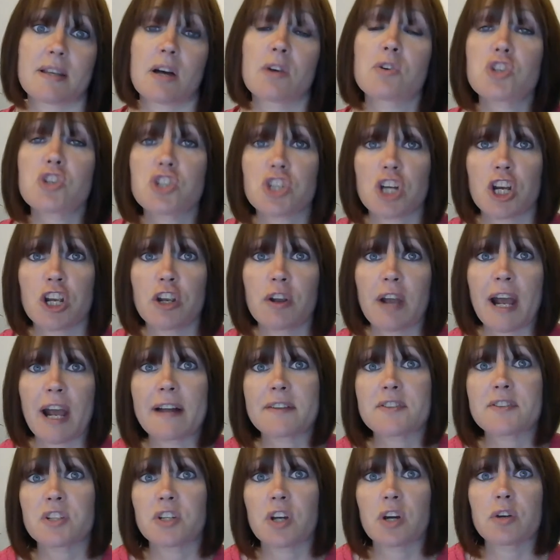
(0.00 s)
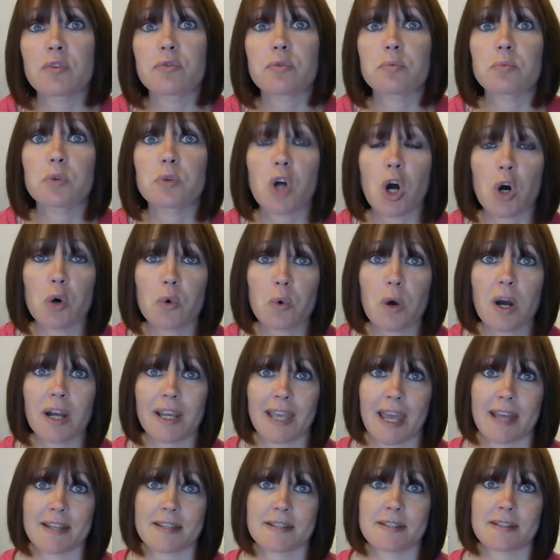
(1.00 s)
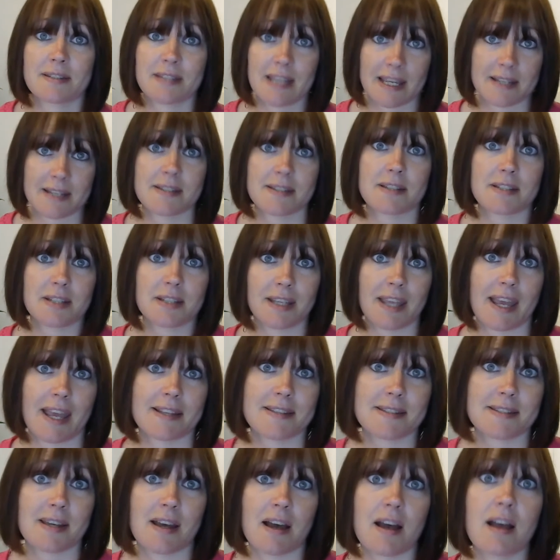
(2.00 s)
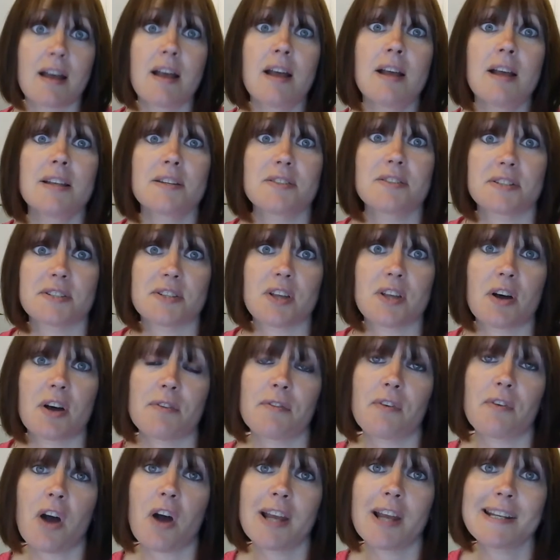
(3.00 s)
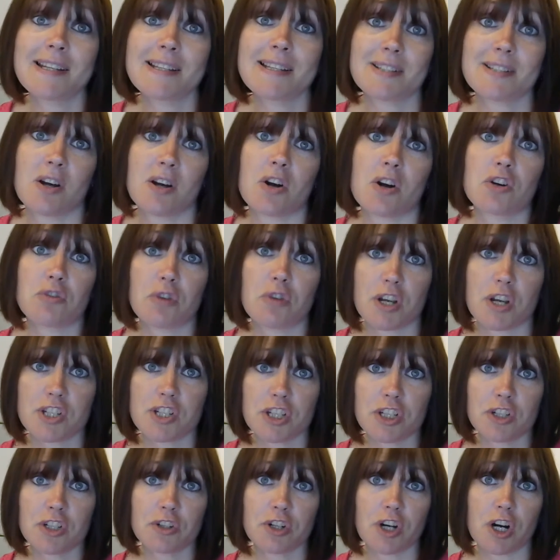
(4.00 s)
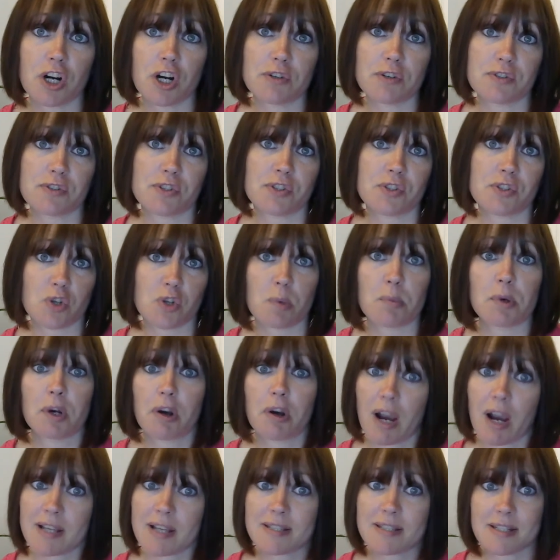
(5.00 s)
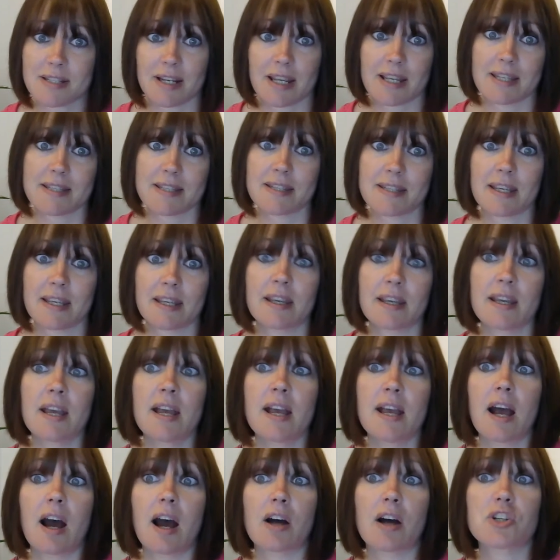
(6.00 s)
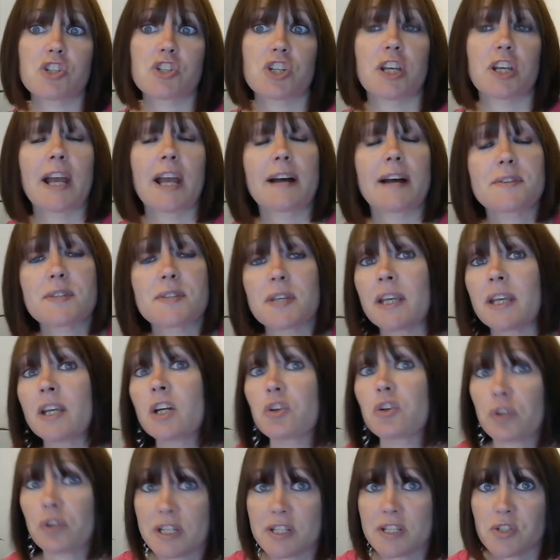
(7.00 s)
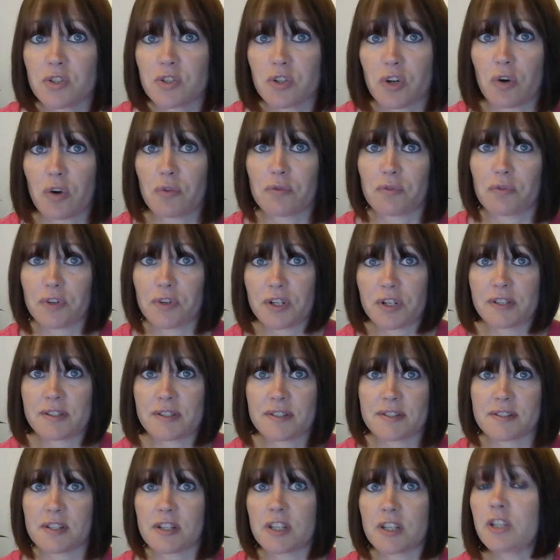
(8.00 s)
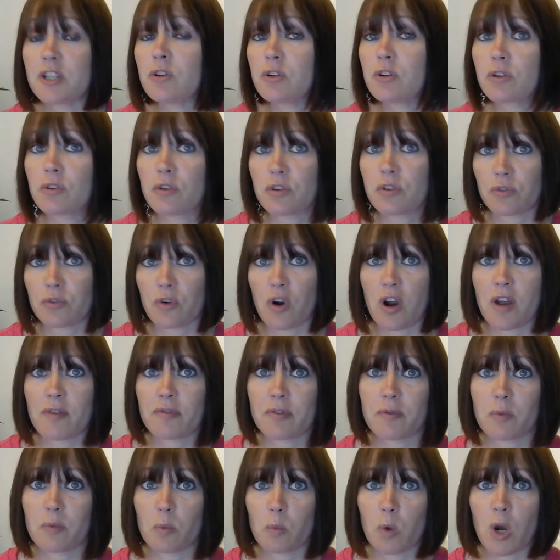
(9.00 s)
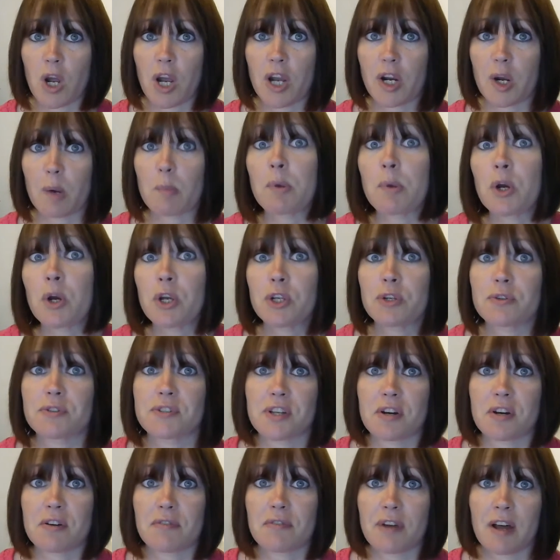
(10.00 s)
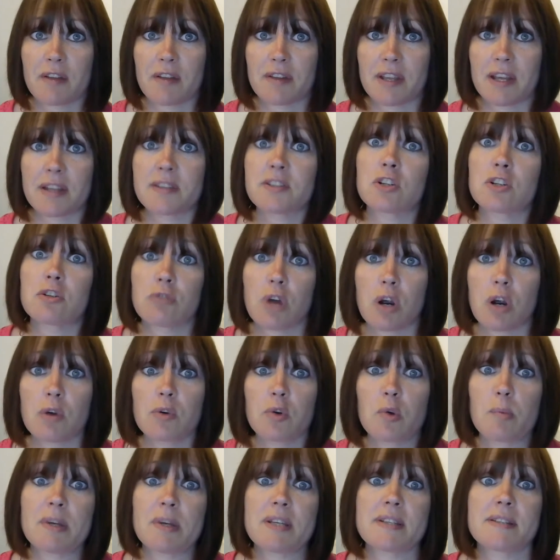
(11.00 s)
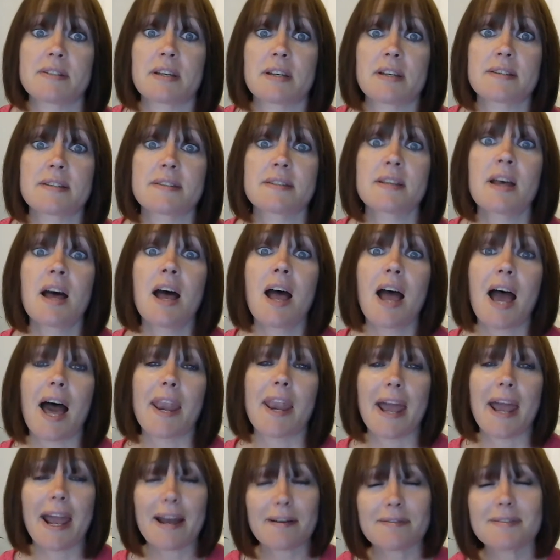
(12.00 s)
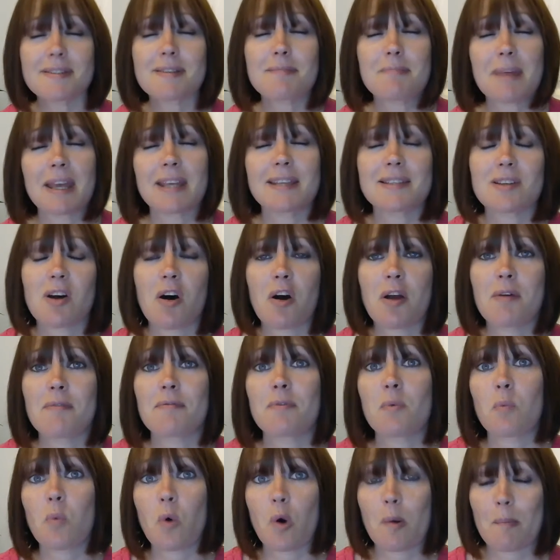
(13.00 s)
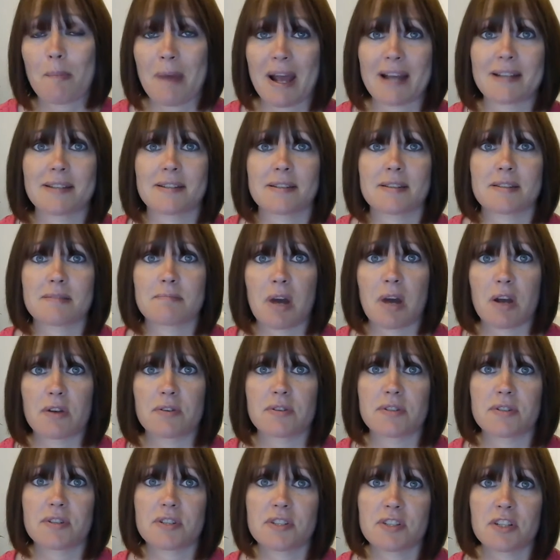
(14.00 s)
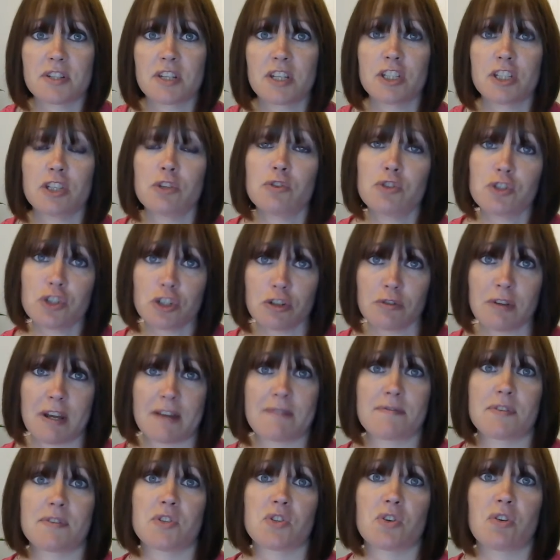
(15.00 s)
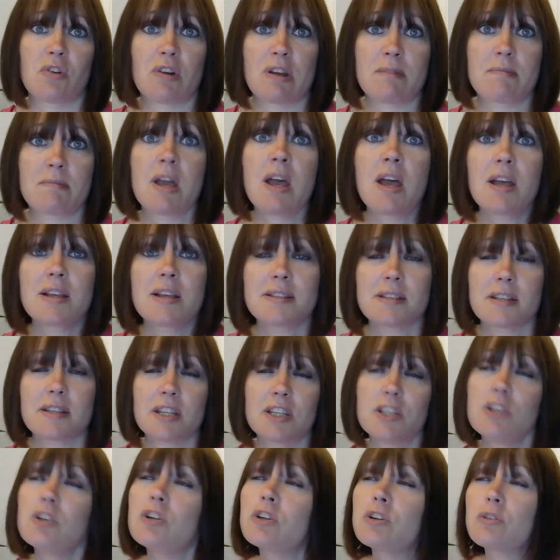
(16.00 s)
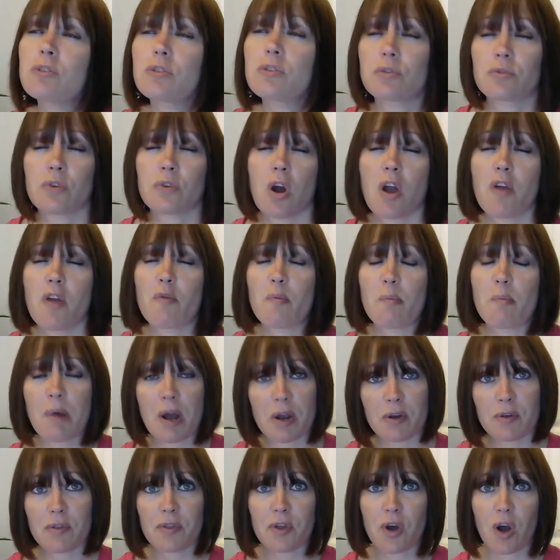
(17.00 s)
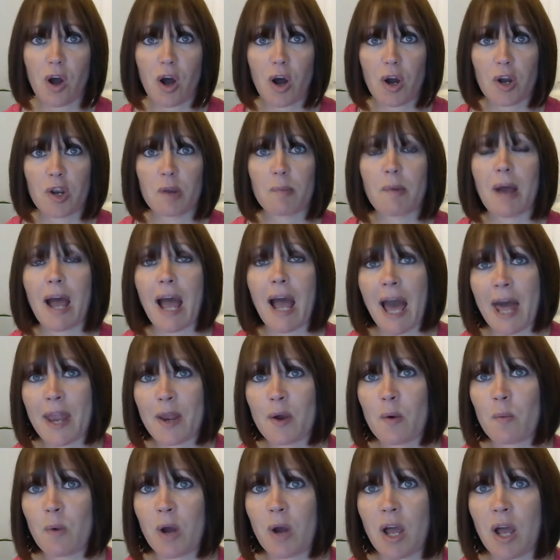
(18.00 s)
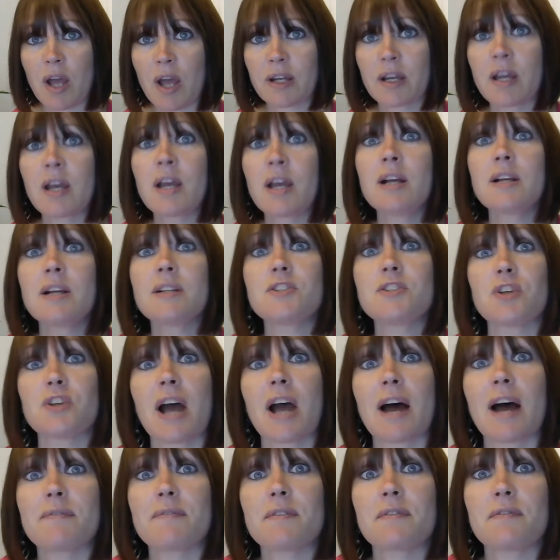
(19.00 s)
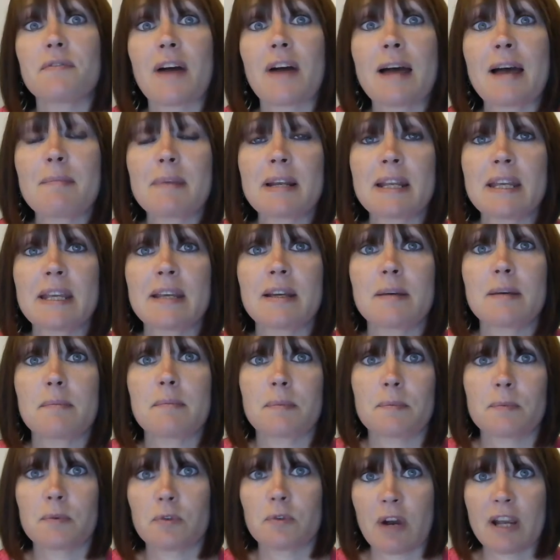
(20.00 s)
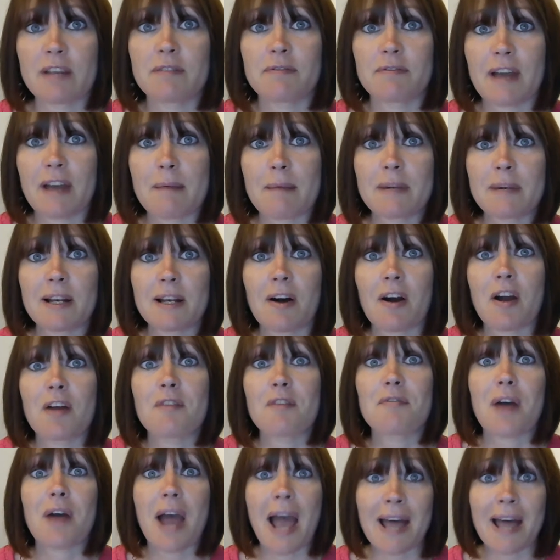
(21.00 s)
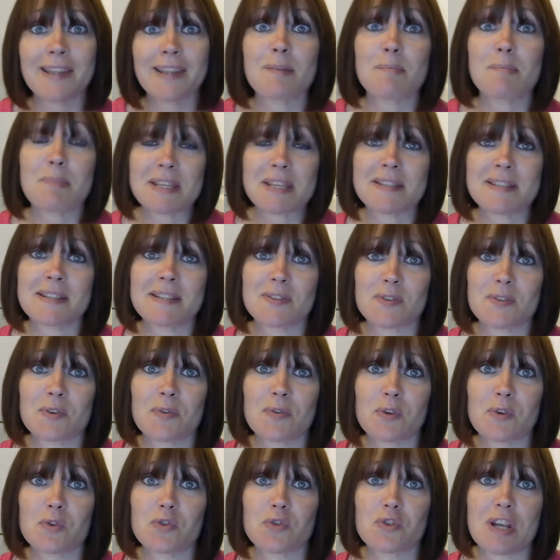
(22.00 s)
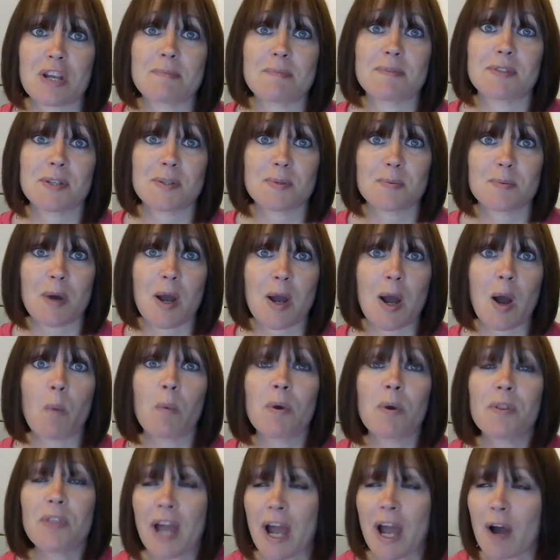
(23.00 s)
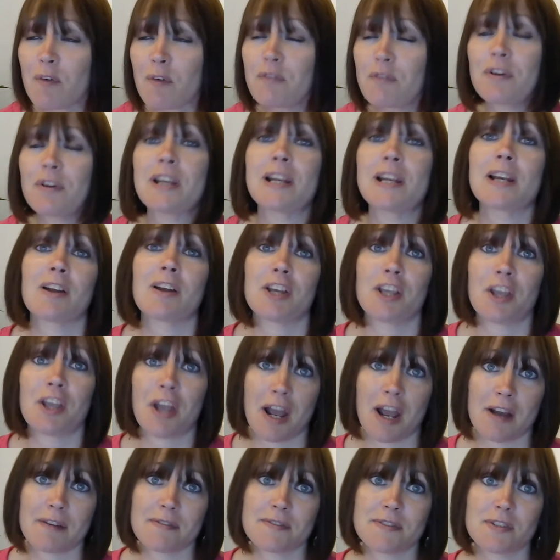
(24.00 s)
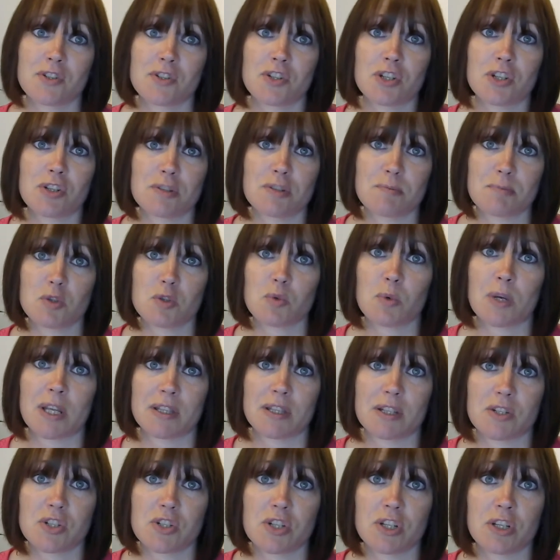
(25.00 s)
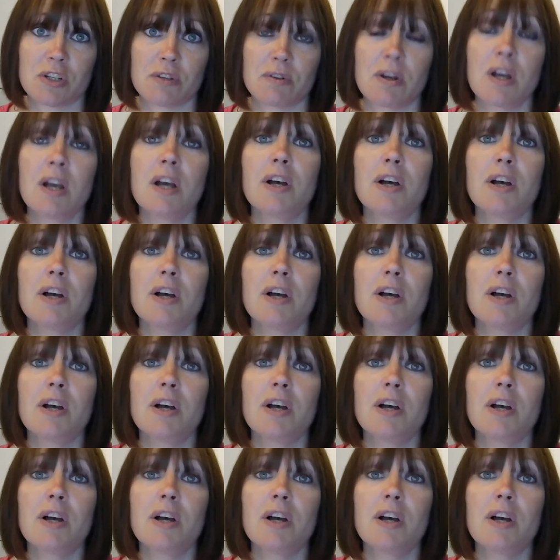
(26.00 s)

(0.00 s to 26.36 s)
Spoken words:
I'll show you how to go from goal setter to getter, to finally start crushing your goals and stop procrastinating. I'll show you how to increase your confidence so that you can thrive at work and put yourself out there to grow your business, and how to make time for what matters most so that you do have the time so that you can thrive both at home and at work, to have the great family life and the business of your dreams as well, without feeling like you have to choose between the two.